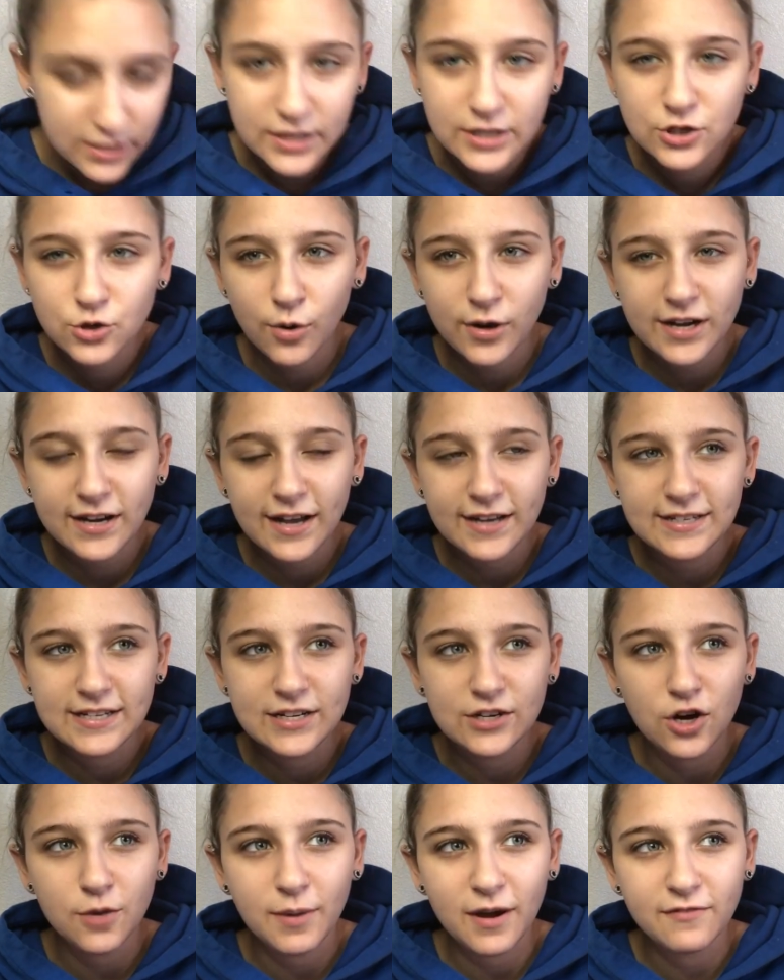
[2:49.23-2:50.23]
Did
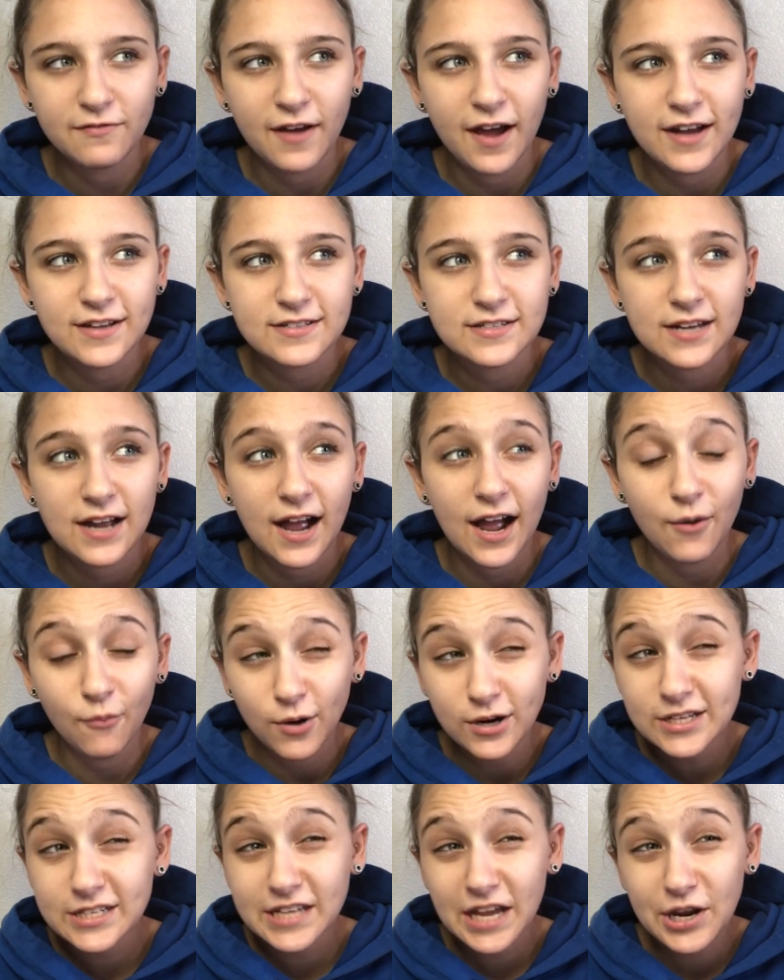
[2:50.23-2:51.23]
2019 go by fast? I
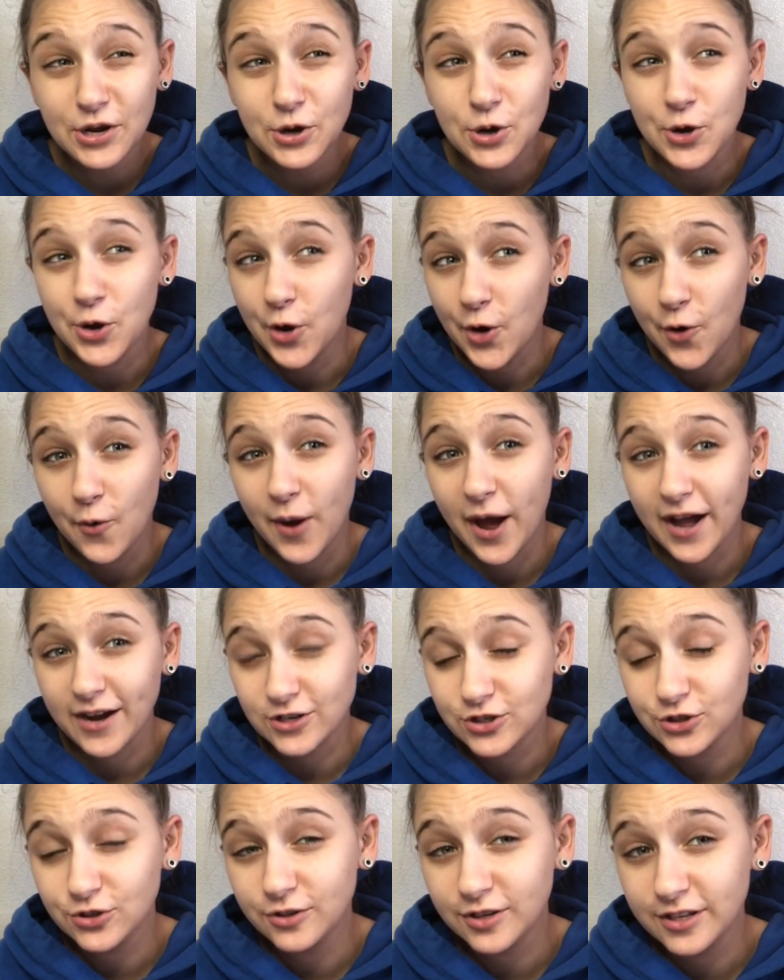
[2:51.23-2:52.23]
want to say no,
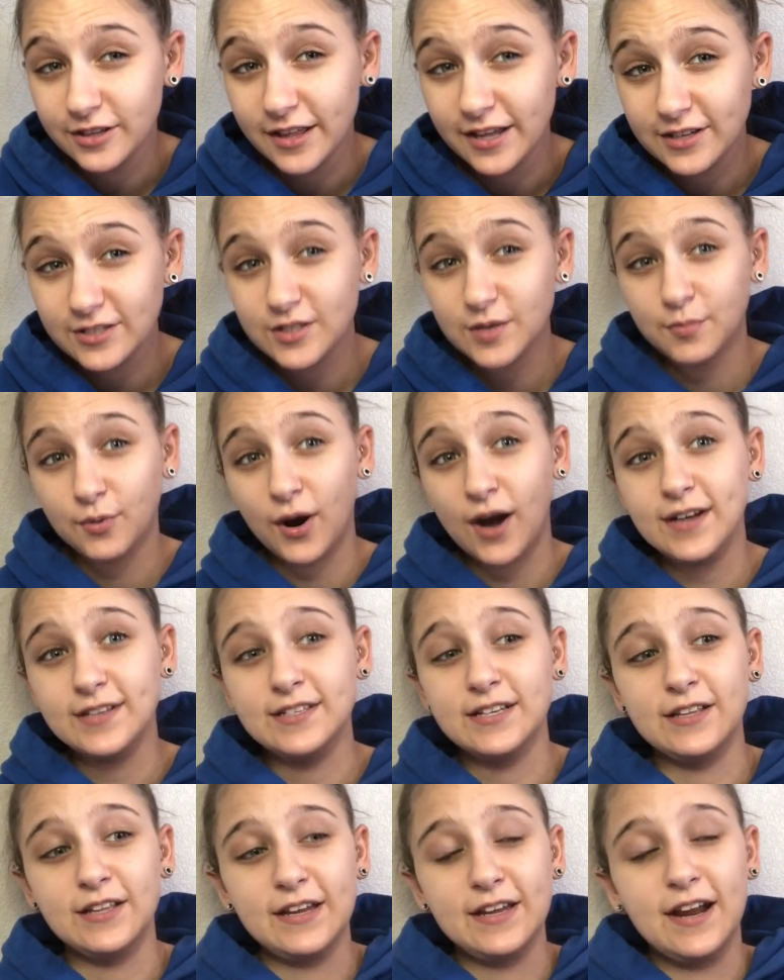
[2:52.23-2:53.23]
actually, like
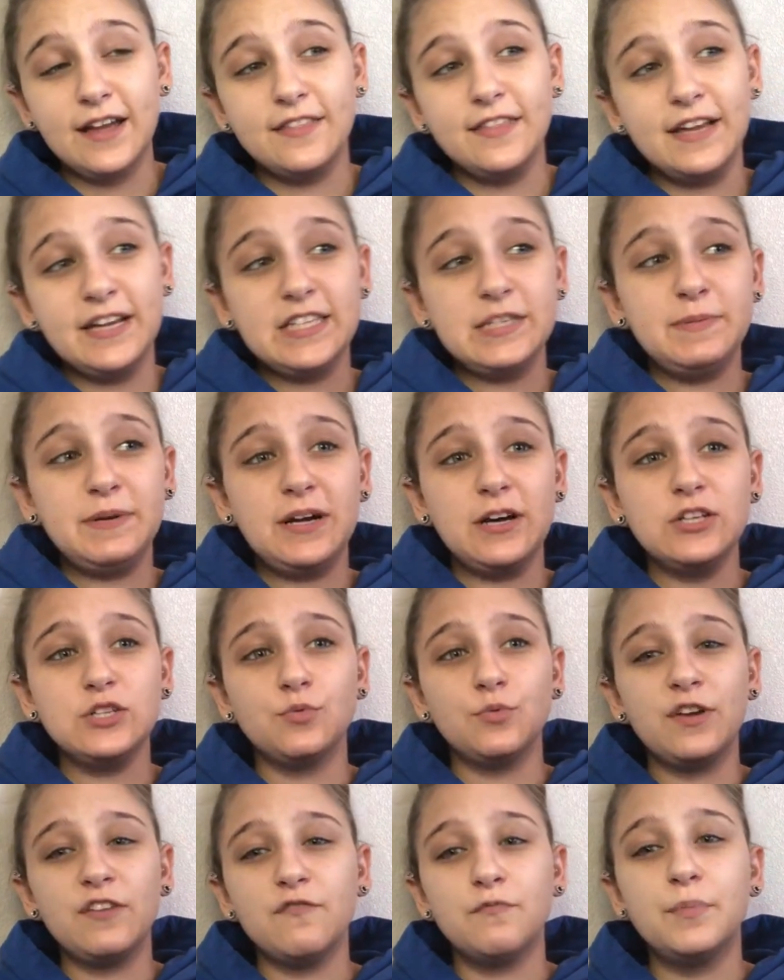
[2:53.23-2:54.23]
surprisingly. And I think it's
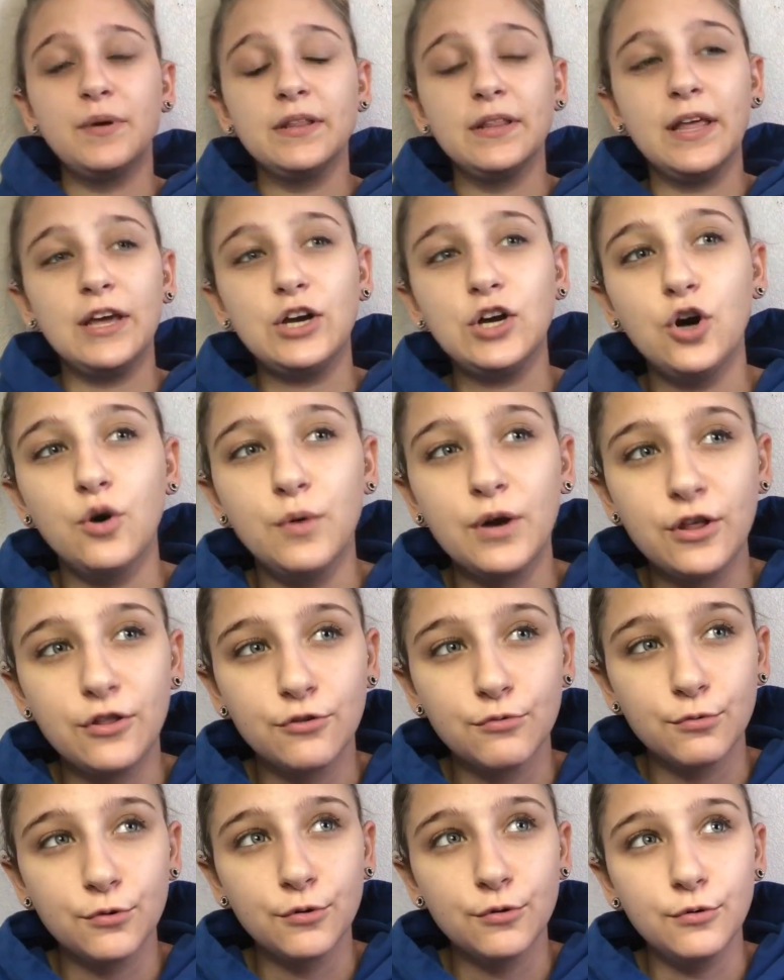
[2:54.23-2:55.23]
because we've been like going
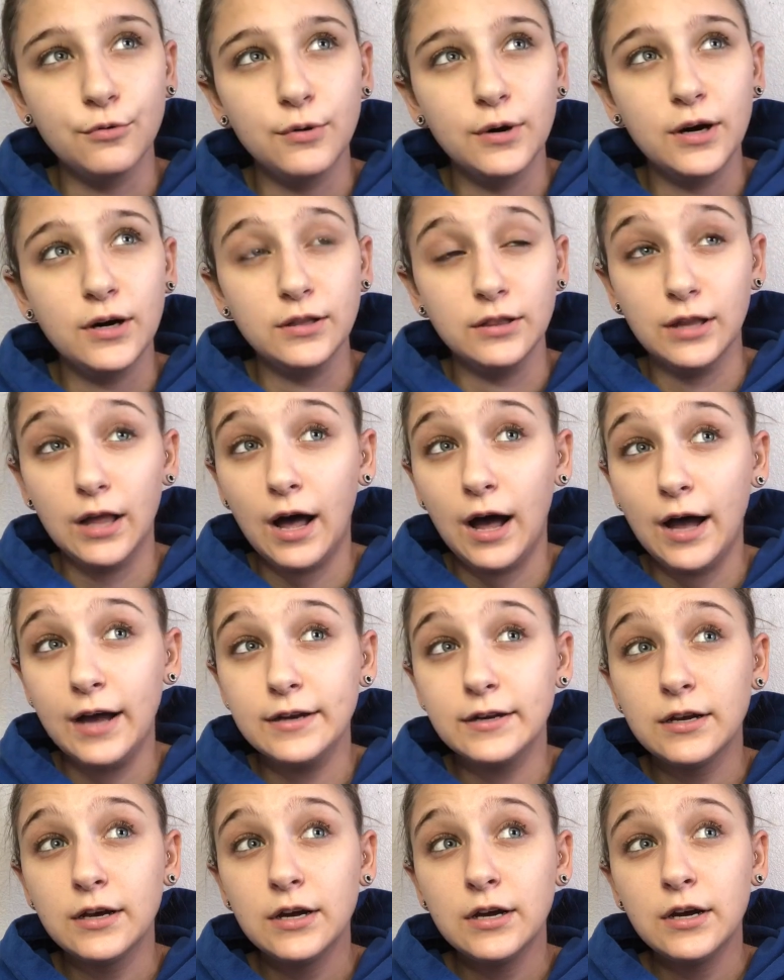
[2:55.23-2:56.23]
through a
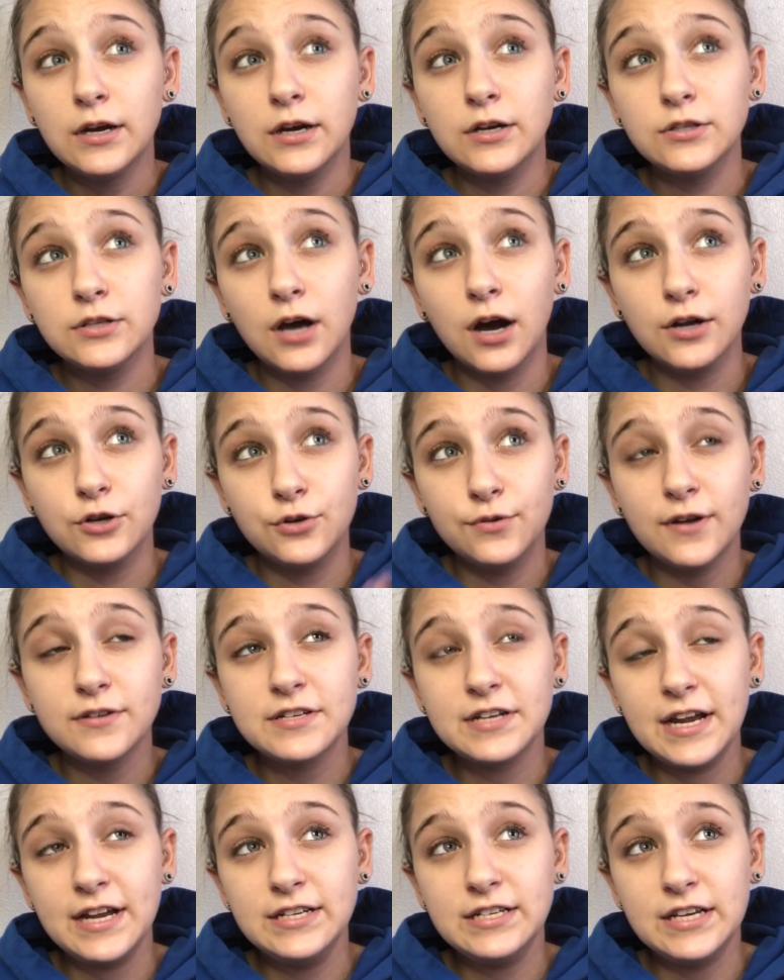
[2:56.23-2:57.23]
lot.
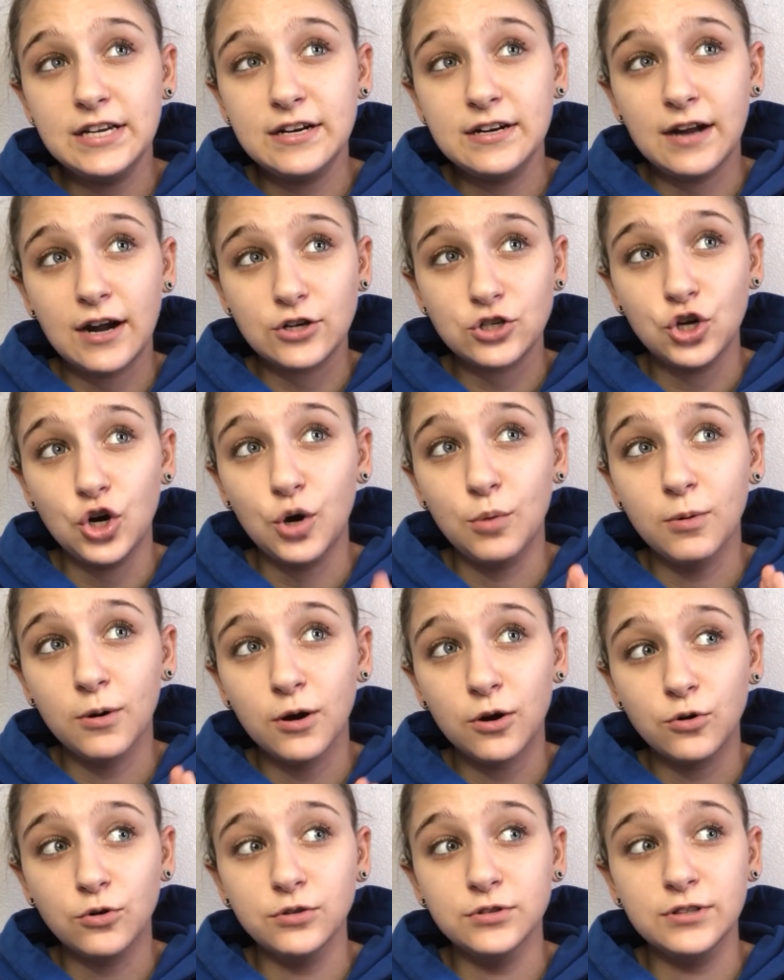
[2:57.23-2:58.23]
2018 in
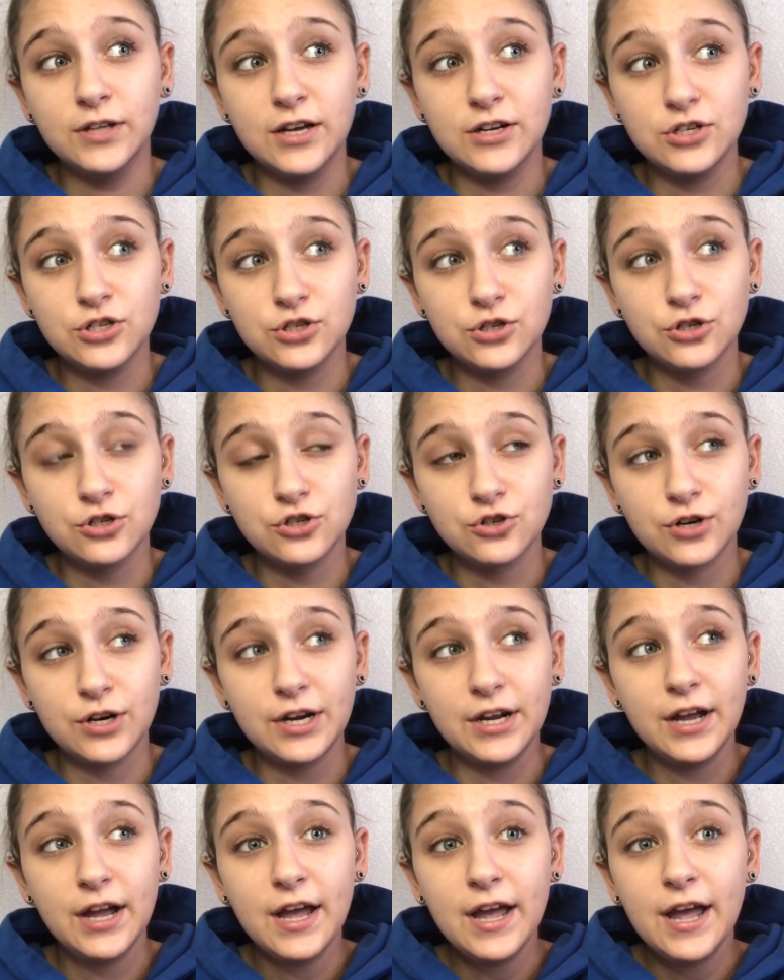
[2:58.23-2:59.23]
October, Colton had a
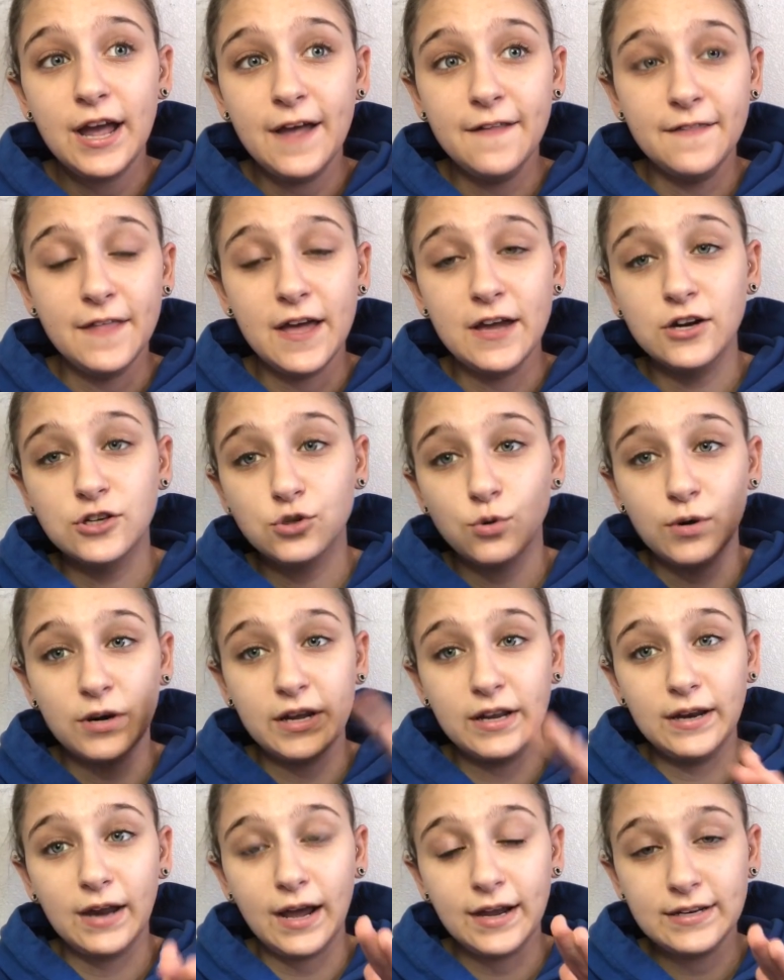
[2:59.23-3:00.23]
surgery. And then
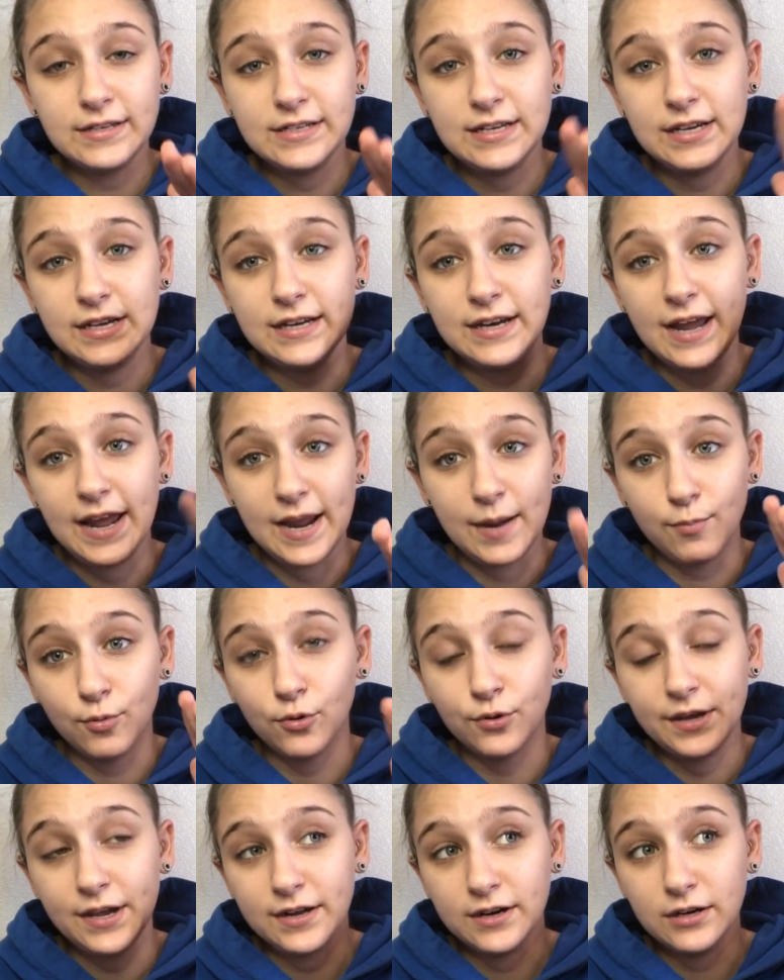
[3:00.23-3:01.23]
2019 April, he